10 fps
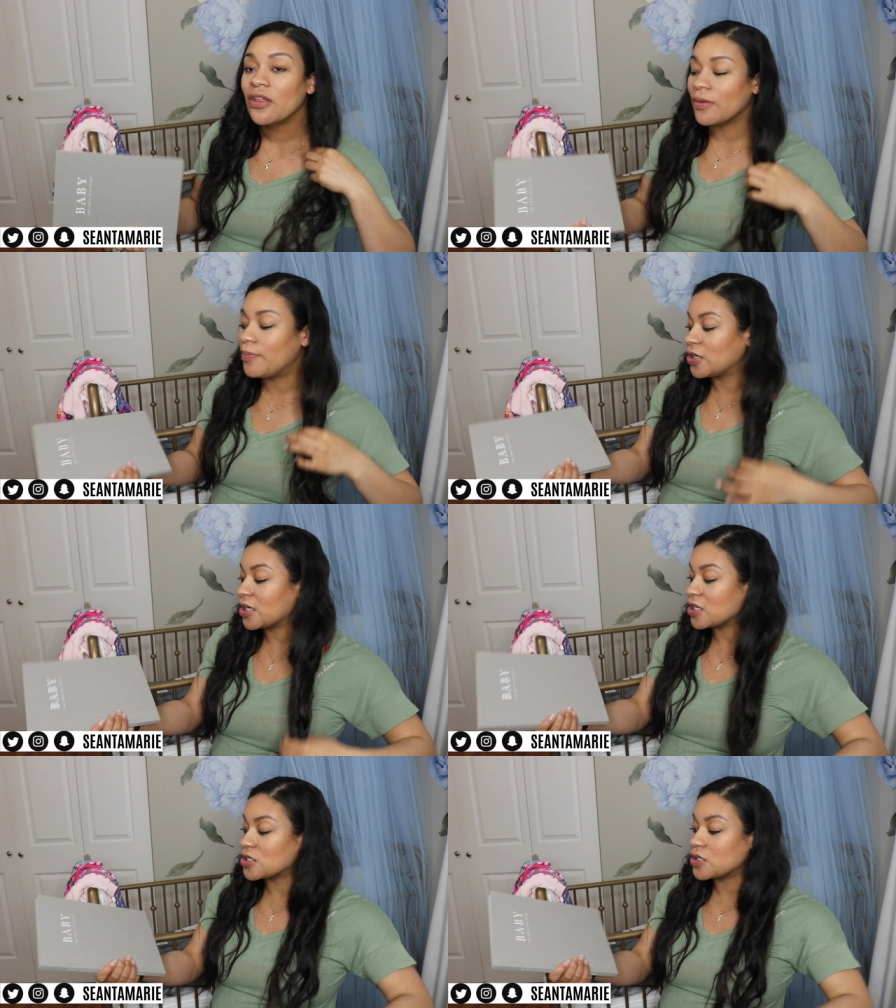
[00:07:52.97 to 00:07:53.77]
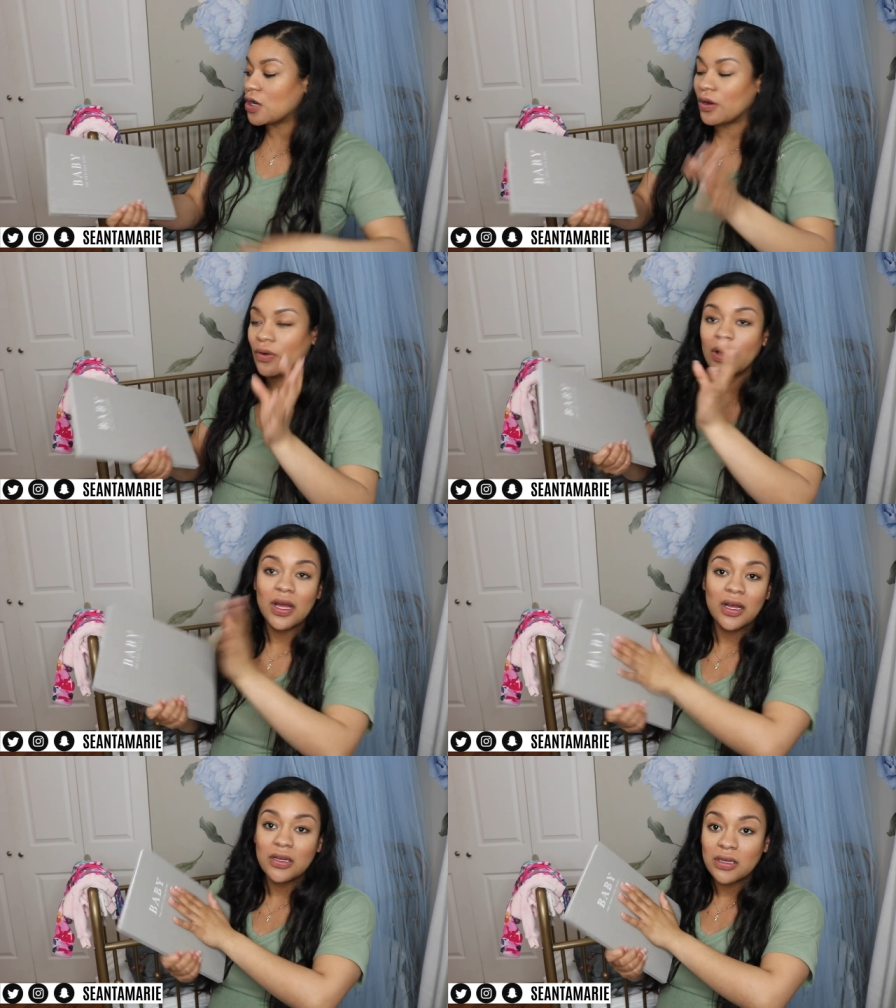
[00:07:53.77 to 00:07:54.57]
the book so
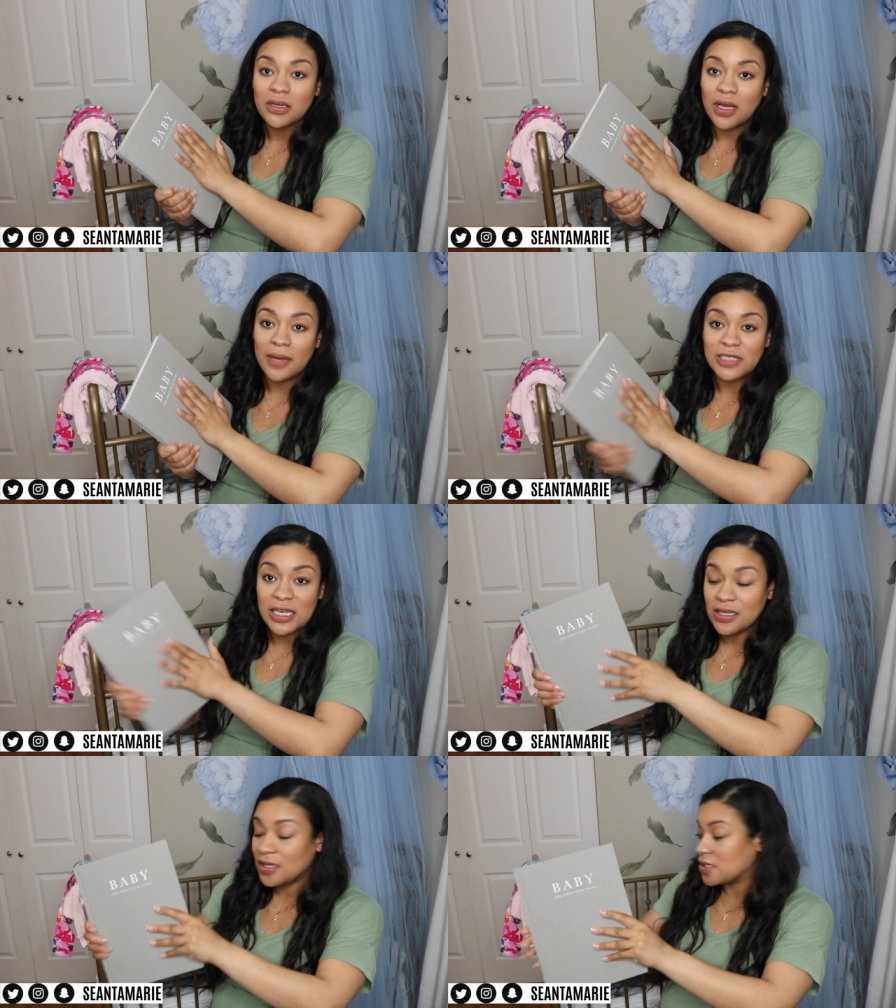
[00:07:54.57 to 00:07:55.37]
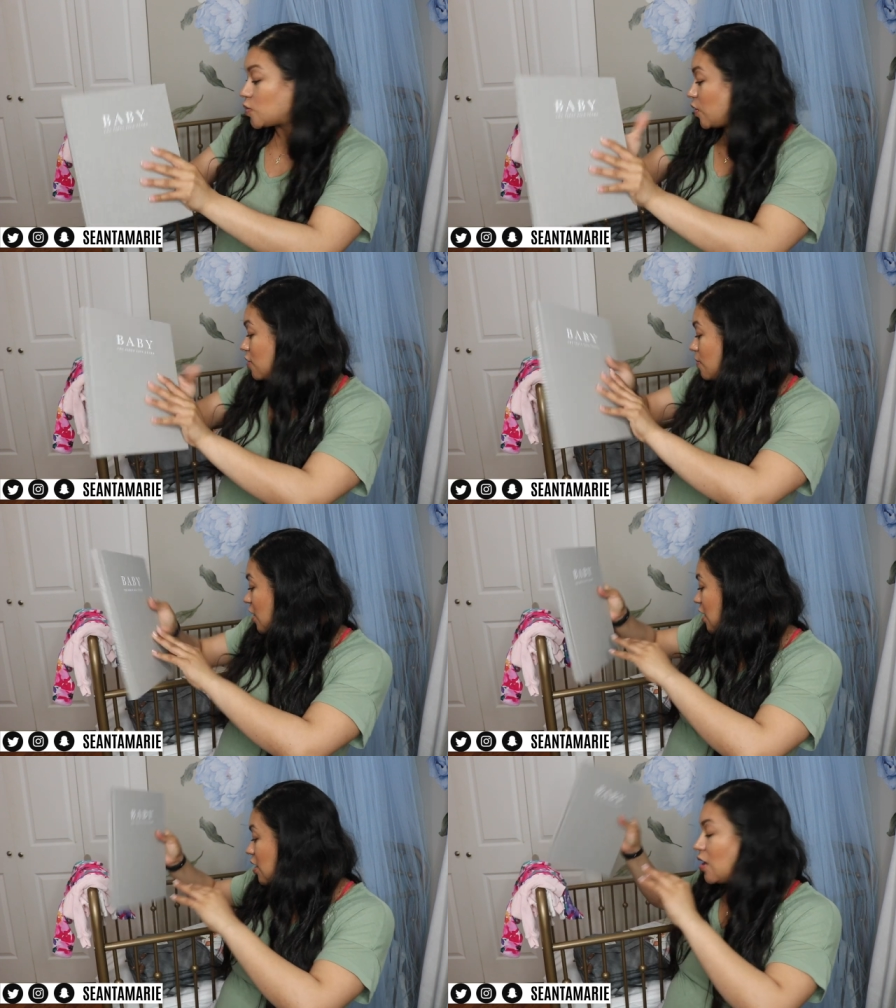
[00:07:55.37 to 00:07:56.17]
I'm taking this with
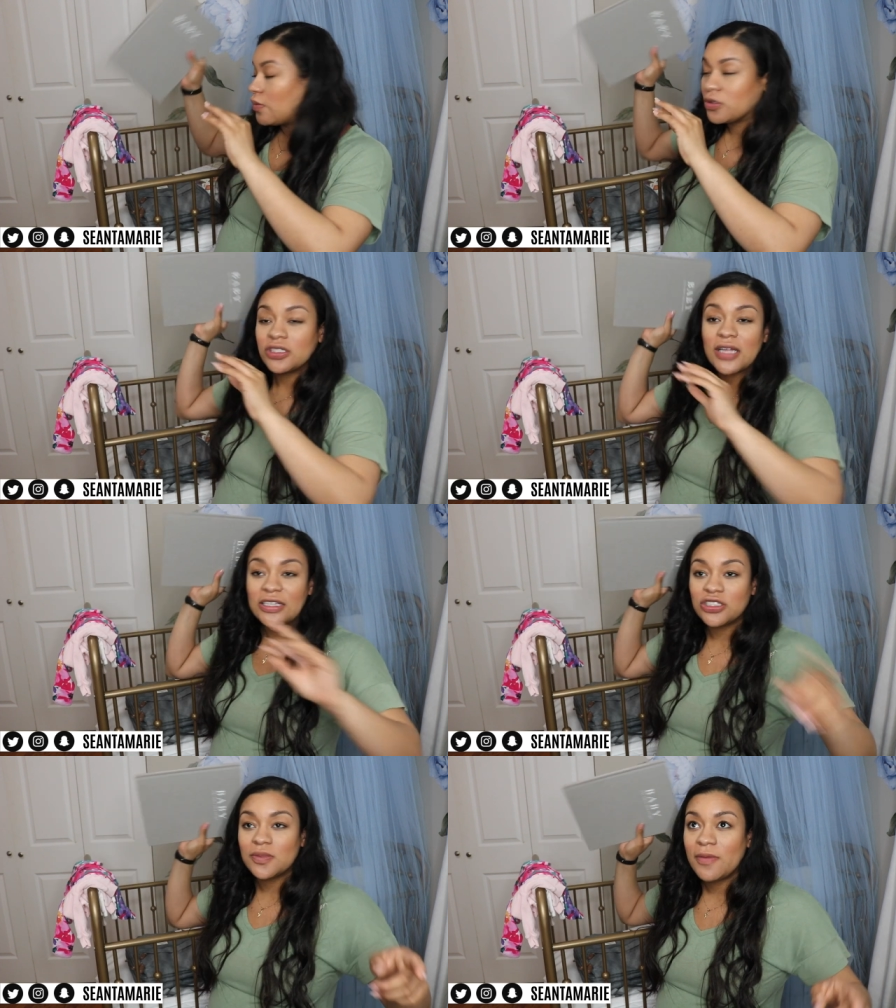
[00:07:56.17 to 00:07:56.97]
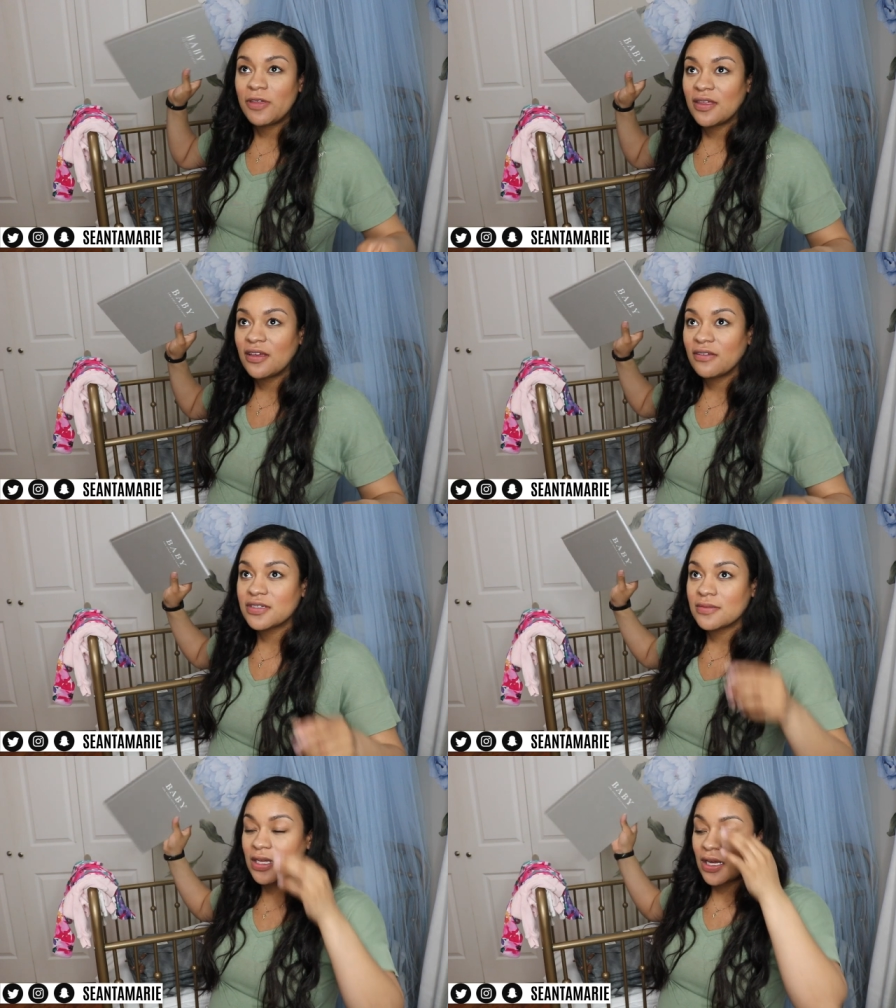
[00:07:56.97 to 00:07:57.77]
me which that just made me think of
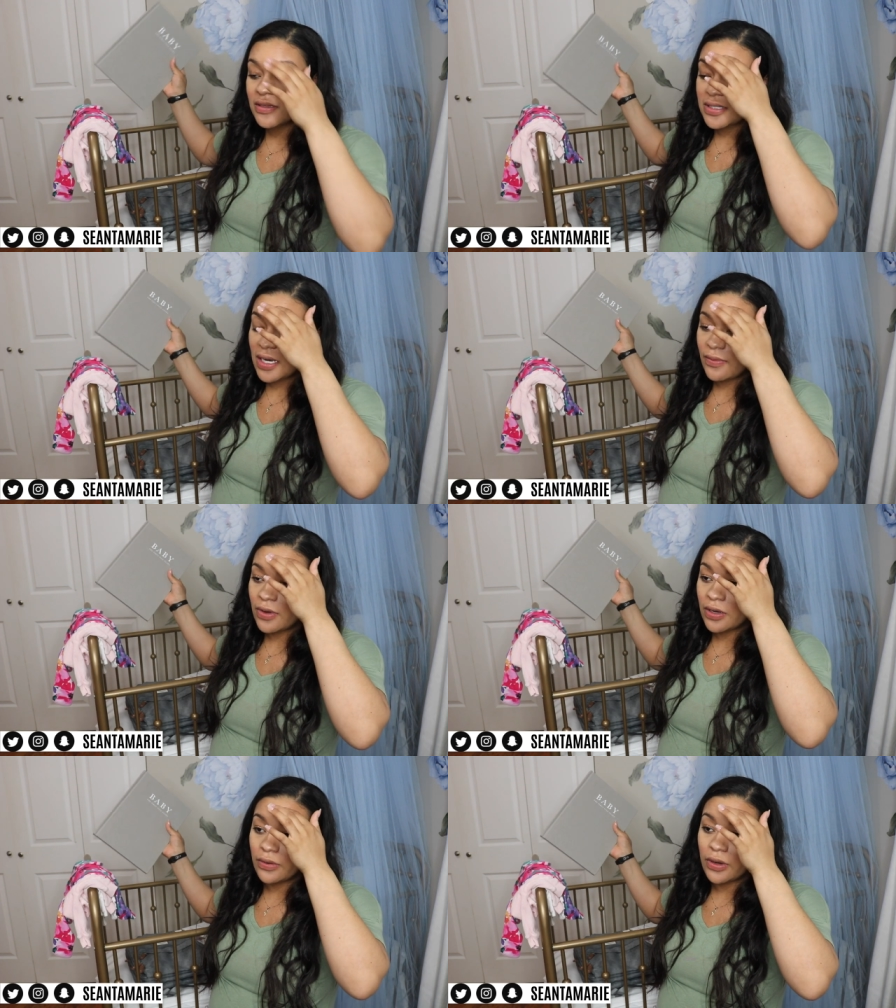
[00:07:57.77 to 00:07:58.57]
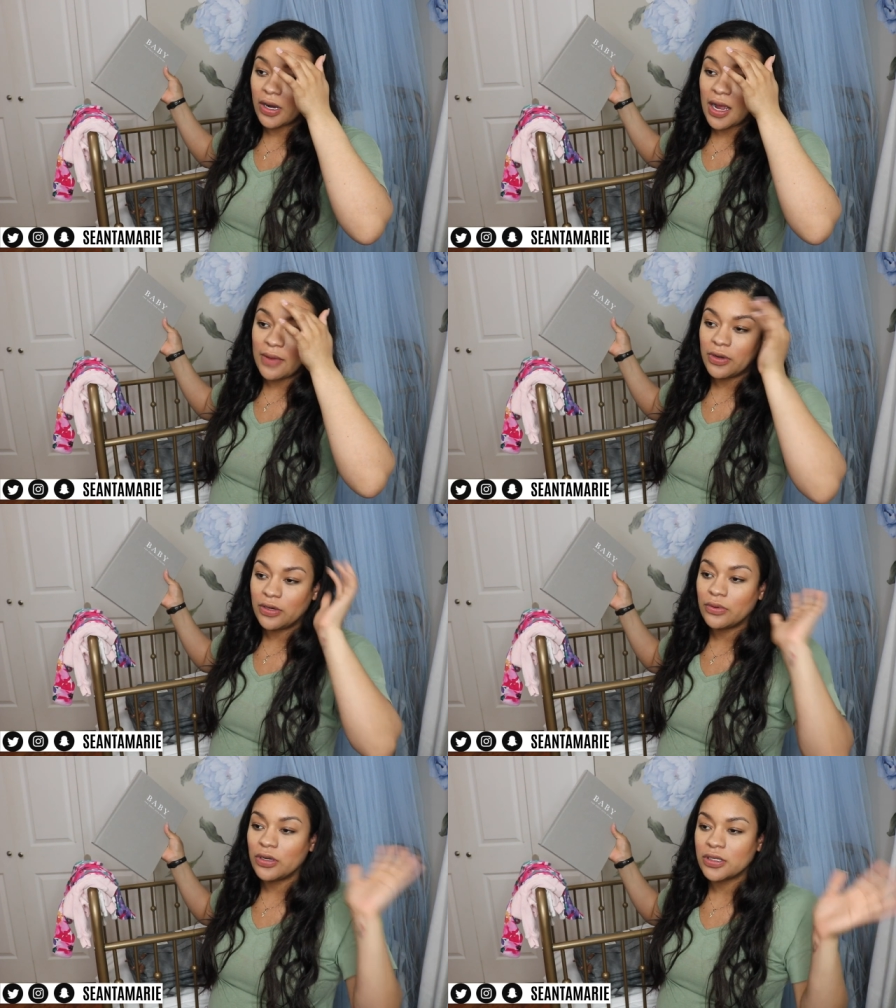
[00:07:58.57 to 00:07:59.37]
something else that I want to order I want
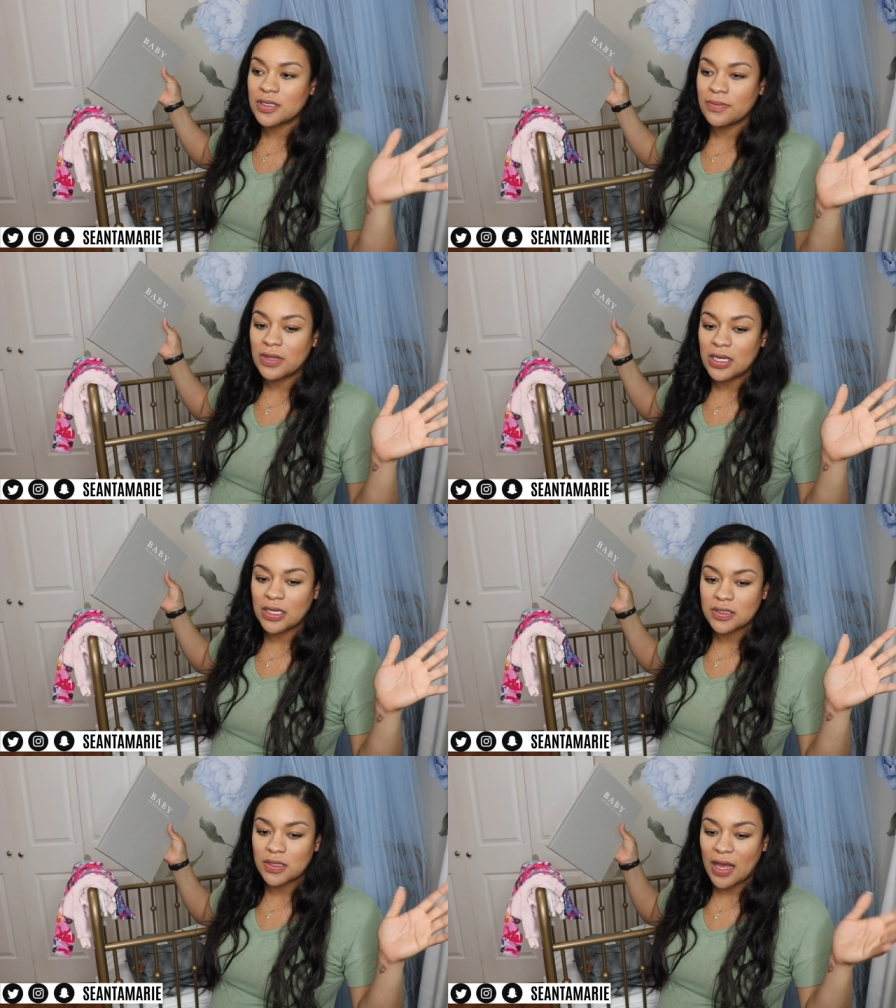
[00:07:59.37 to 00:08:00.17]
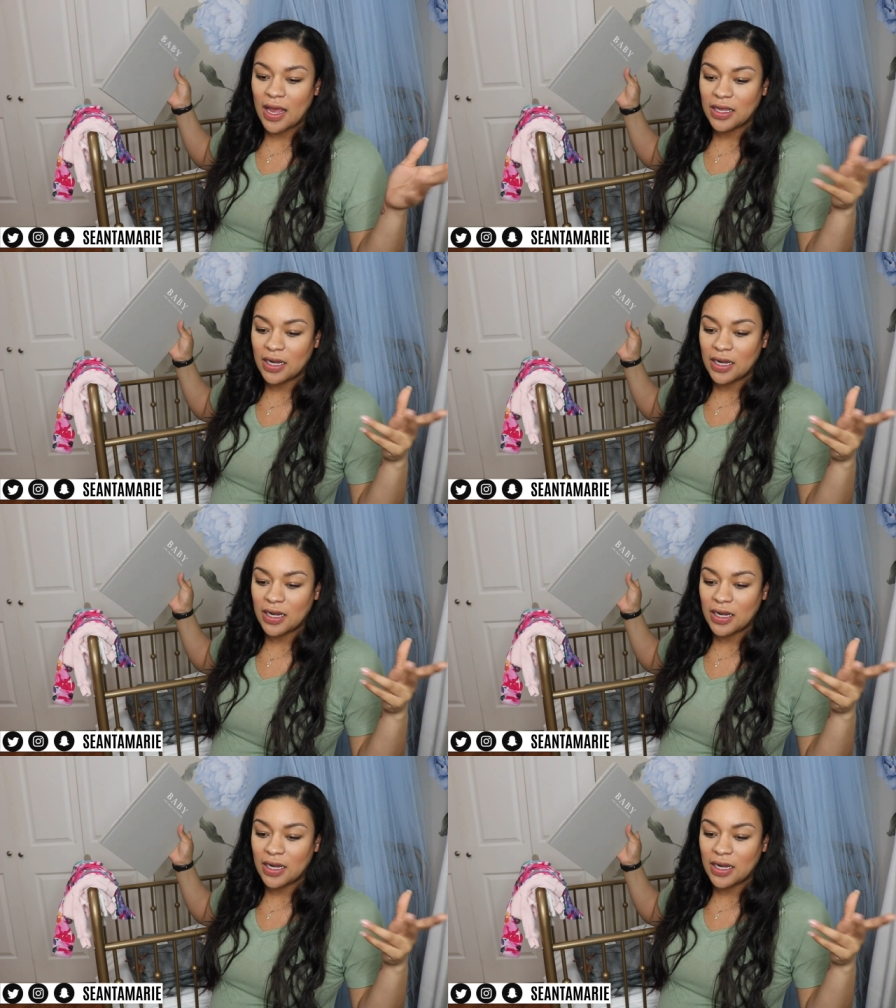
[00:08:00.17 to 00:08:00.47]
to order something so that I